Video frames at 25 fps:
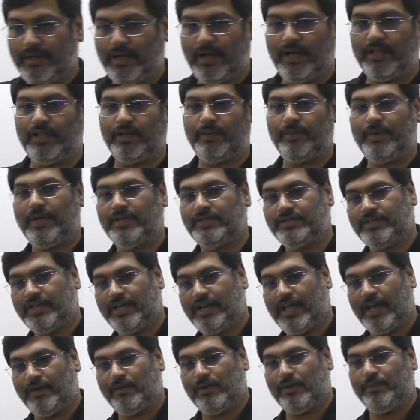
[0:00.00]
Otherwise
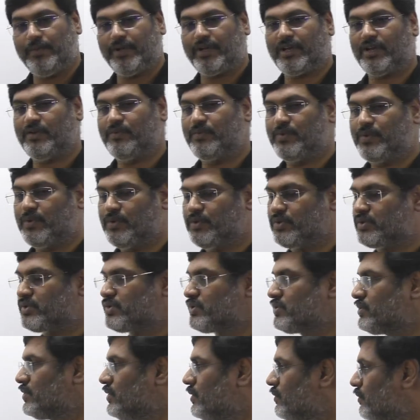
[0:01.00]
there I will be confused.
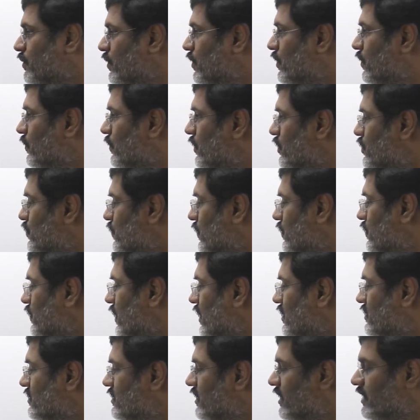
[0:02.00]
For which one you
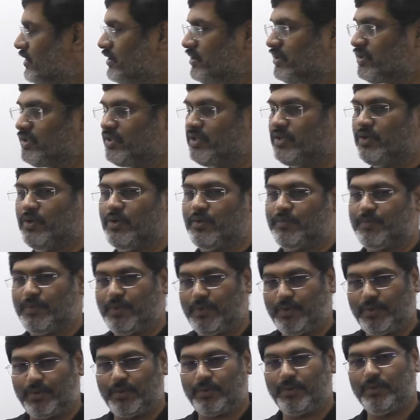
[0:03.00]
are saying 3 or
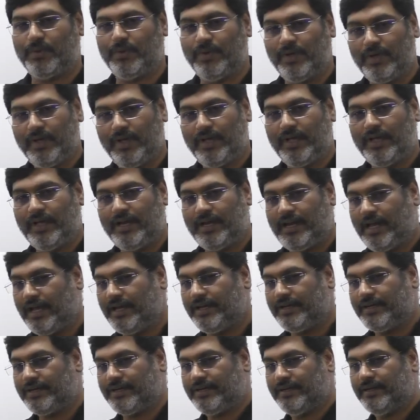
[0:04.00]
4?
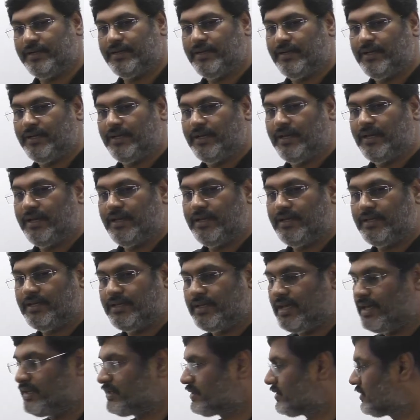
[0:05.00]
Right?
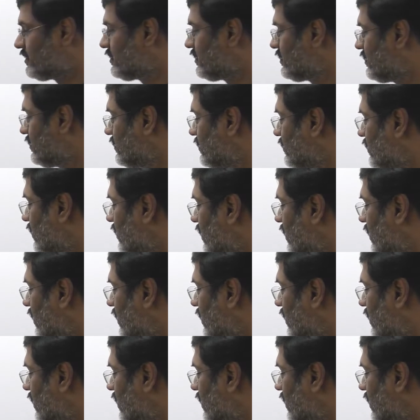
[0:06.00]
Yes.